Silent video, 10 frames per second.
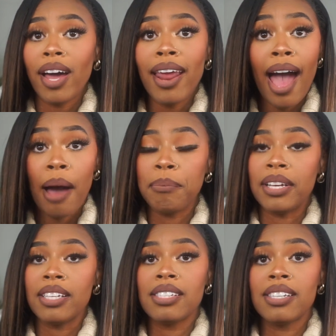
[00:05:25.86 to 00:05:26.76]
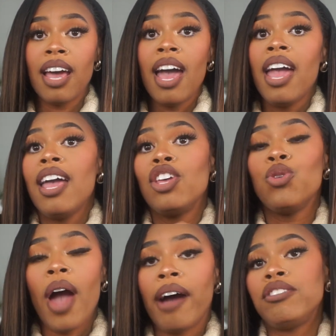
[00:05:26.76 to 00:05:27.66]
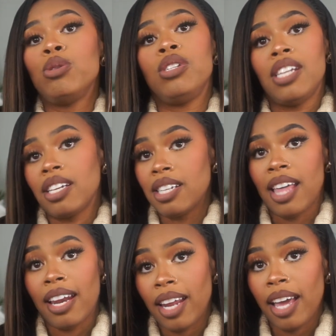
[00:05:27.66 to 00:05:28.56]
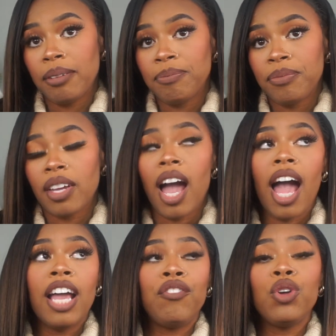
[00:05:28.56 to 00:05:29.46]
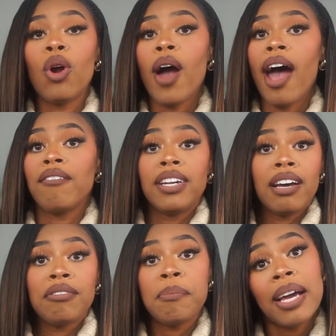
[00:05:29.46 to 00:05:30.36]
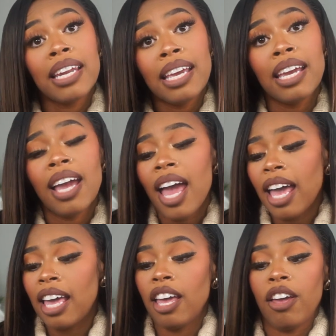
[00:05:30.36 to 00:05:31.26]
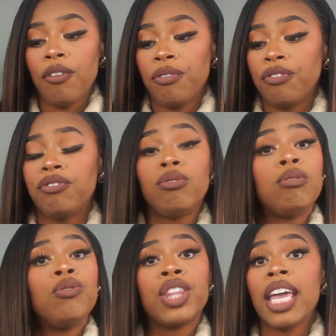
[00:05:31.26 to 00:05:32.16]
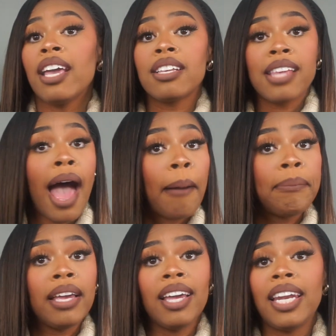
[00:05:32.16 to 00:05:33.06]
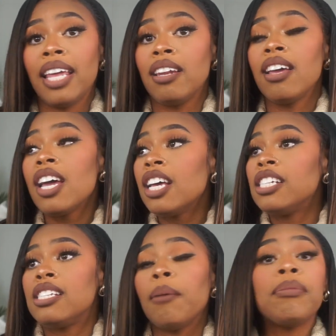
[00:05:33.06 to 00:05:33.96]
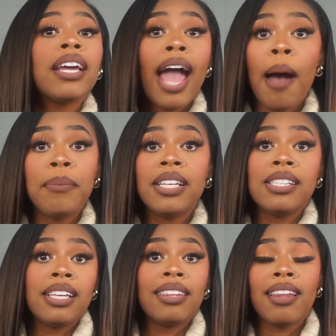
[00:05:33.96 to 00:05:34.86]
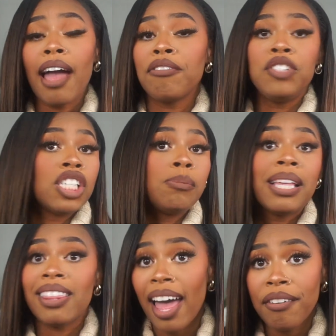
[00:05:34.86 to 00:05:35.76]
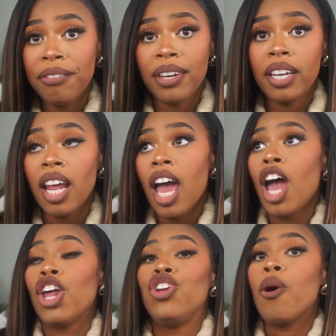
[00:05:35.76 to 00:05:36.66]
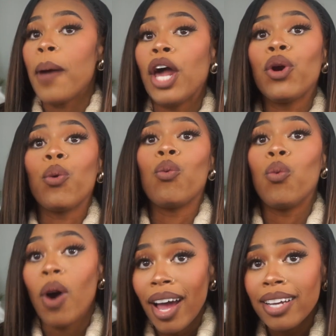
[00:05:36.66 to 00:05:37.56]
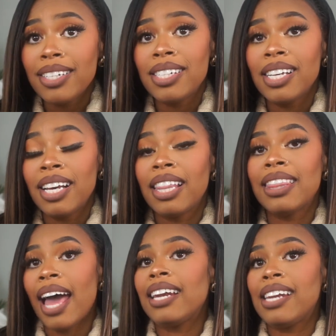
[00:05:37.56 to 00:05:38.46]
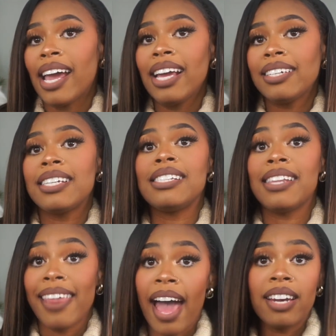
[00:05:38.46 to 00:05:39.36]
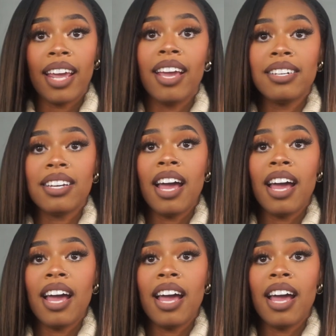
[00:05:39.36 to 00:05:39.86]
happens, you have to stick to that date. If you don't have enough money, if things happen and something happens and life just be lifing, no matter what, that date is that date.